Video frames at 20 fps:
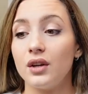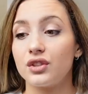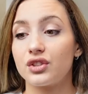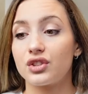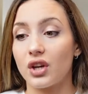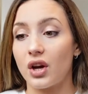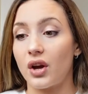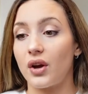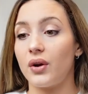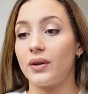
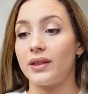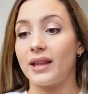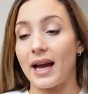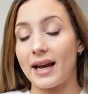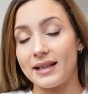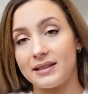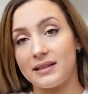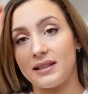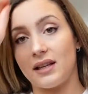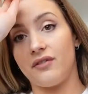So
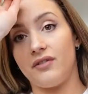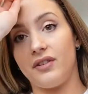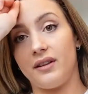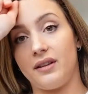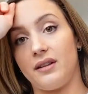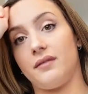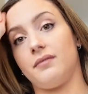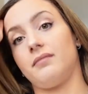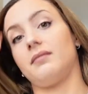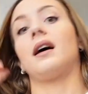that is
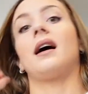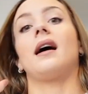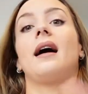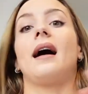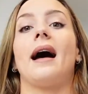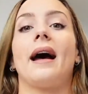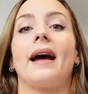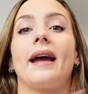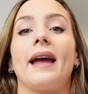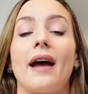something that
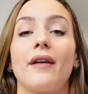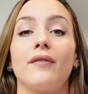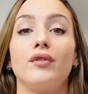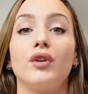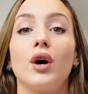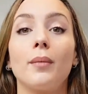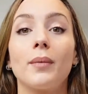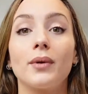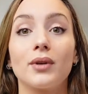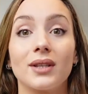I have
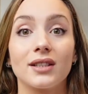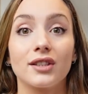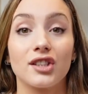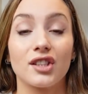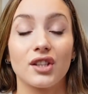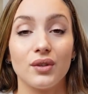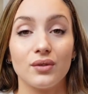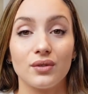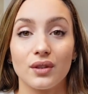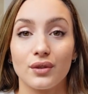no more
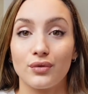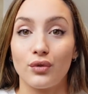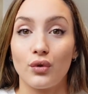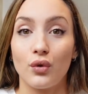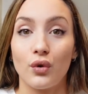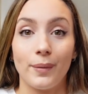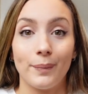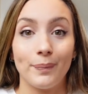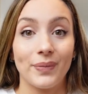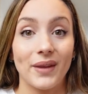excuses
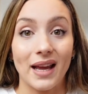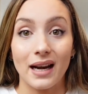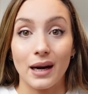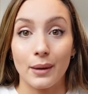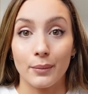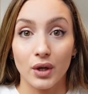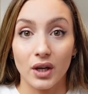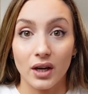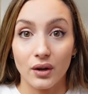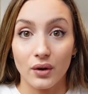for, and
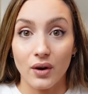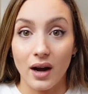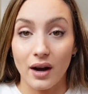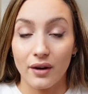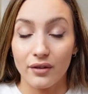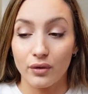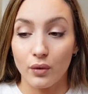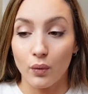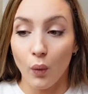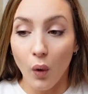I'm gonna go
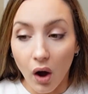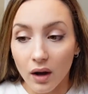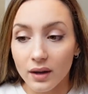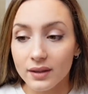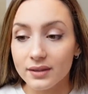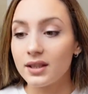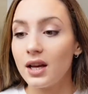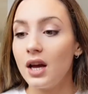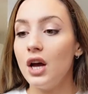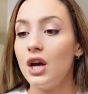out for
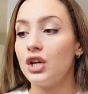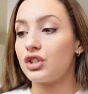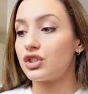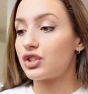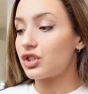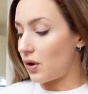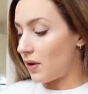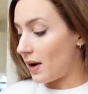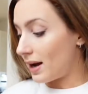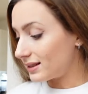walks.
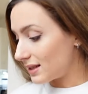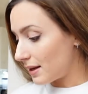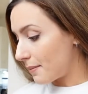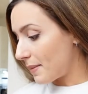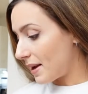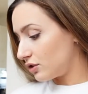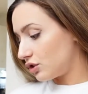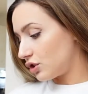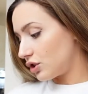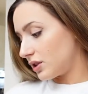So as I
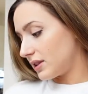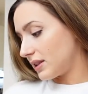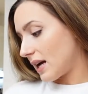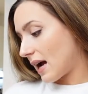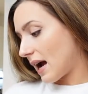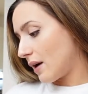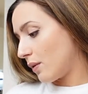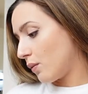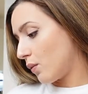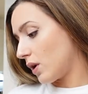mentioned,
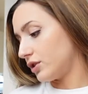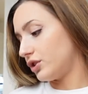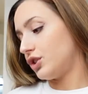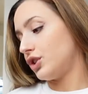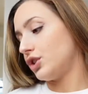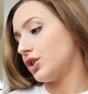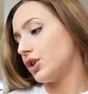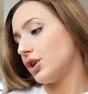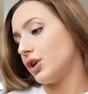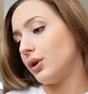I want
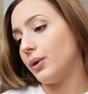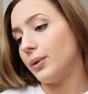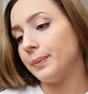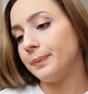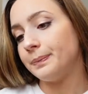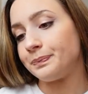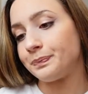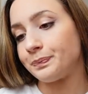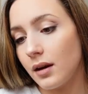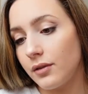to
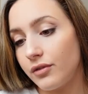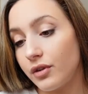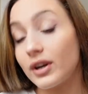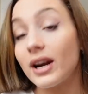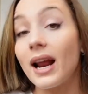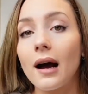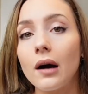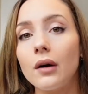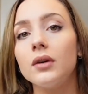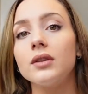do, for
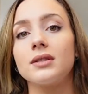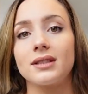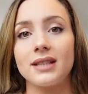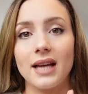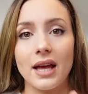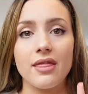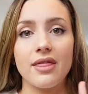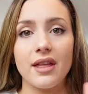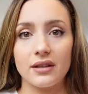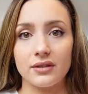now,
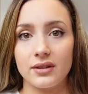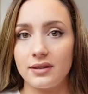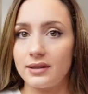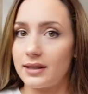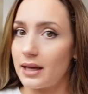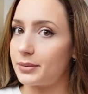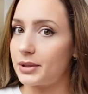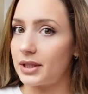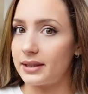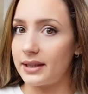10,000
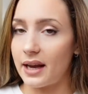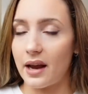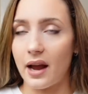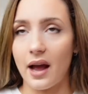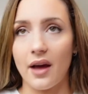steps a day.